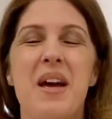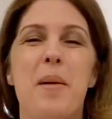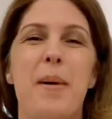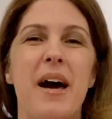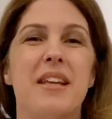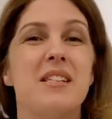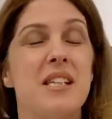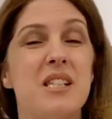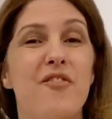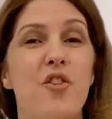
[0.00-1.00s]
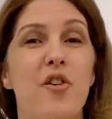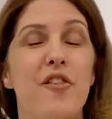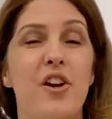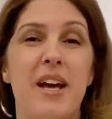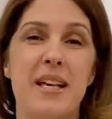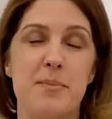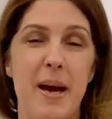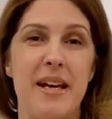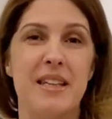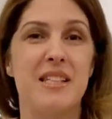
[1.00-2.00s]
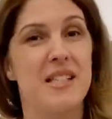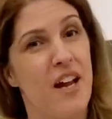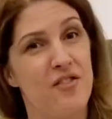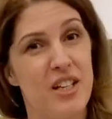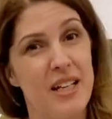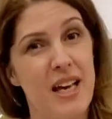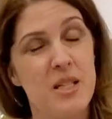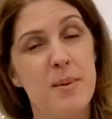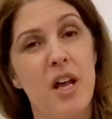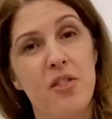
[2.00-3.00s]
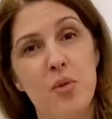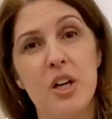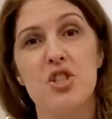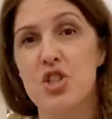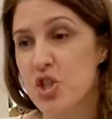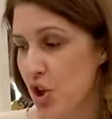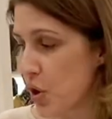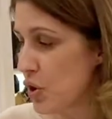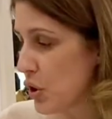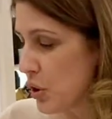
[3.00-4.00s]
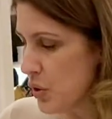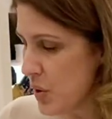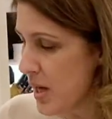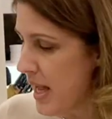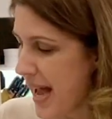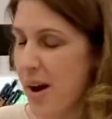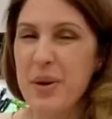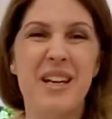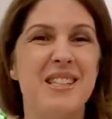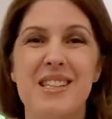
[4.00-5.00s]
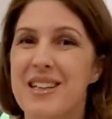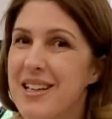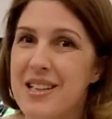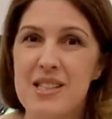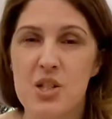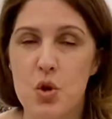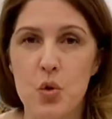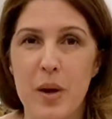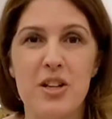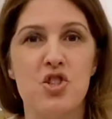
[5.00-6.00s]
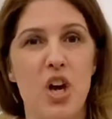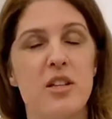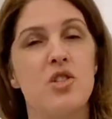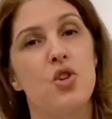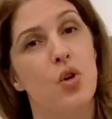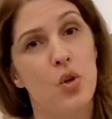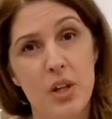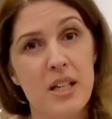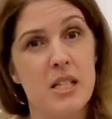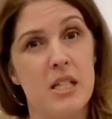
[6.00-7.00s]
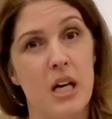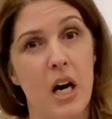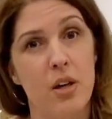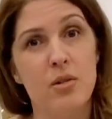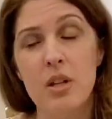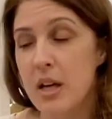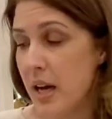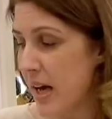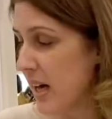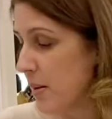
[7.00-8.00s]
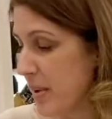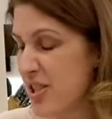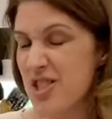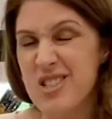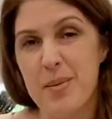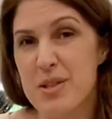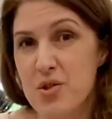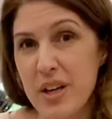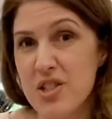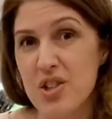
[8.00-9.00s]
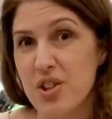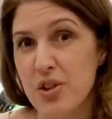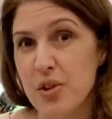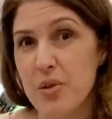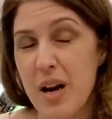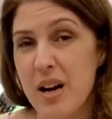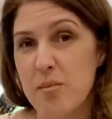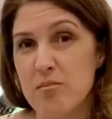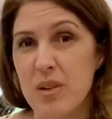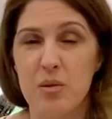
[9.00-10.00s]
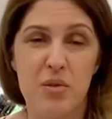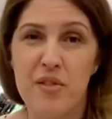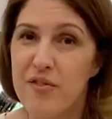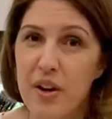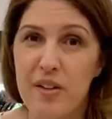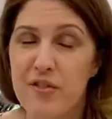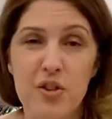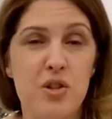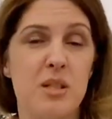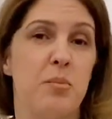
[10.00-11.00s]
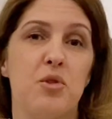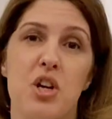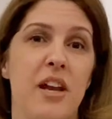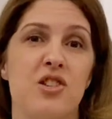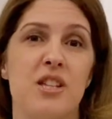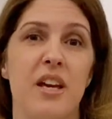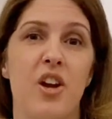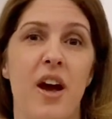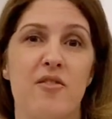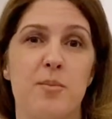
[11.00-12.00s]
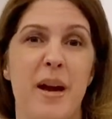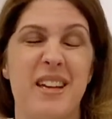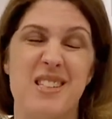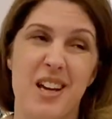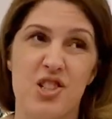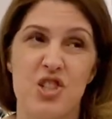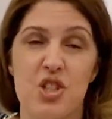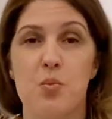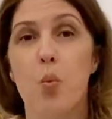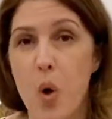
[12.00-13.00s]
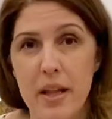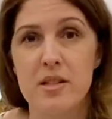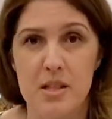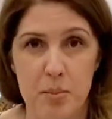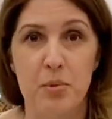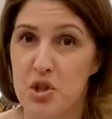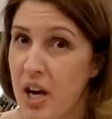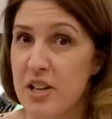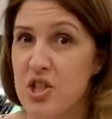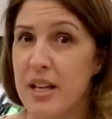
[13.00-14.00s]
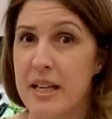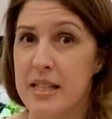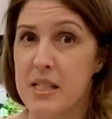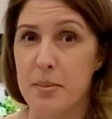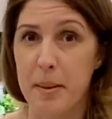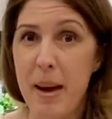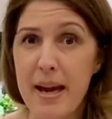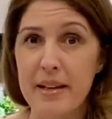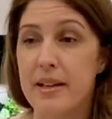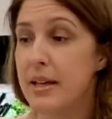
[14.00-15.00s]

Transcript: But since Vorwerks has made this safety announcement, I thought I'd just show you how easy it is to adjust your cooking style and just demonstrate to you the very few simple changes that you have to make. It's actually just one simple change that needs to be made.